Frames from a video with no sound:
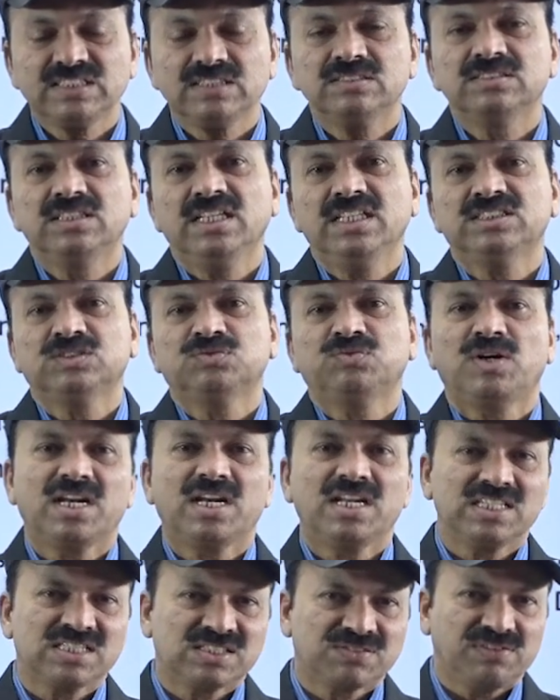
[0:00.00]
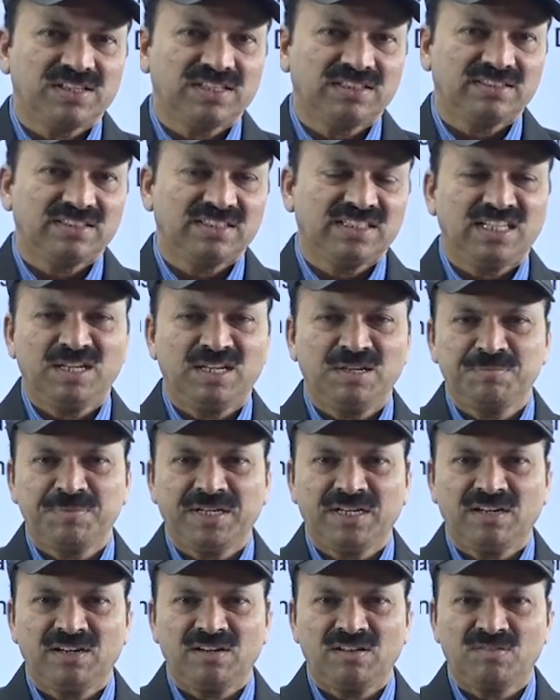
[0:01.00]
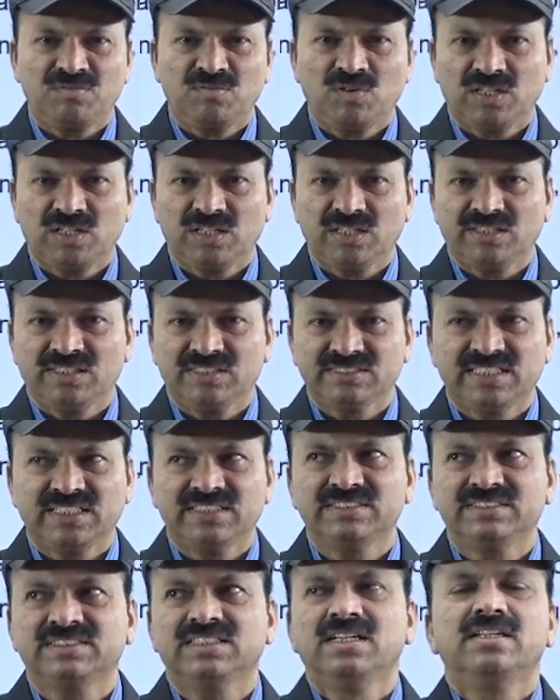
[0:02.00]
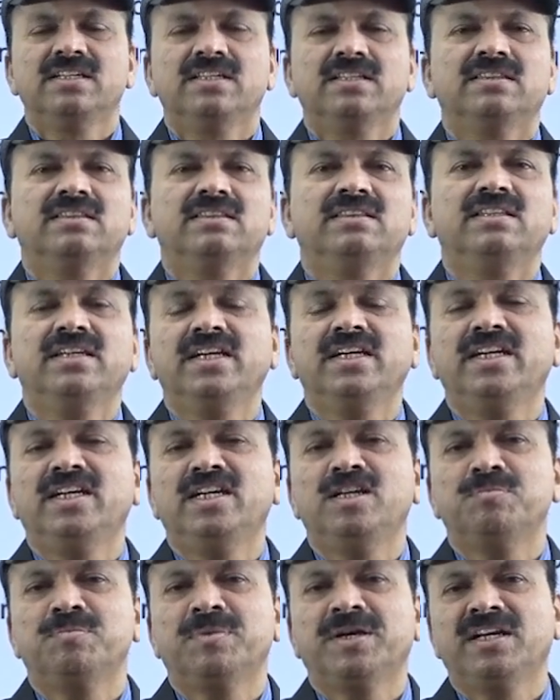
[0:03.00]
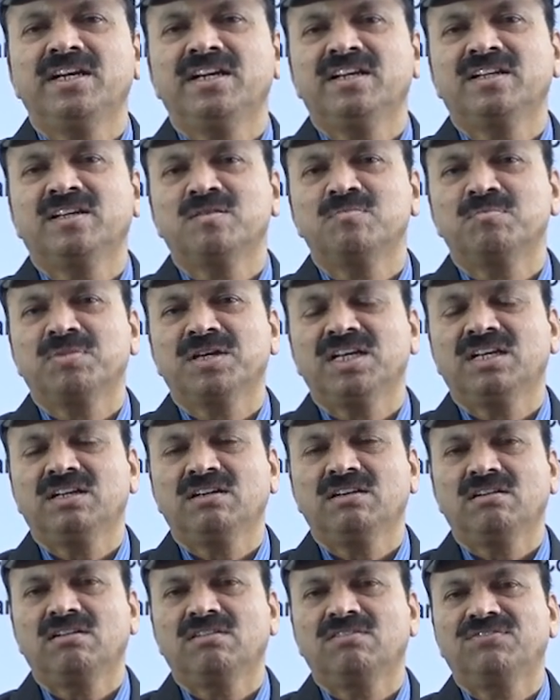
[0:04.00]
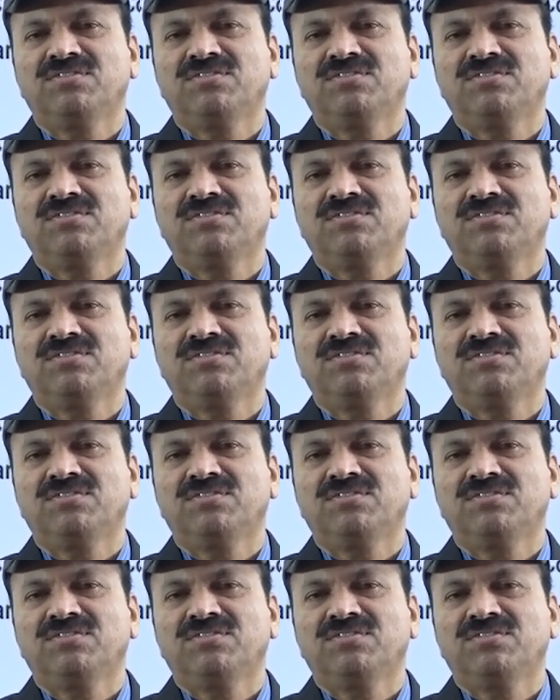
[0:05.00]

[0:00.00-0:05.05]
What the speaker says: this forest wealth. They depended on what in the sense? They depended completely on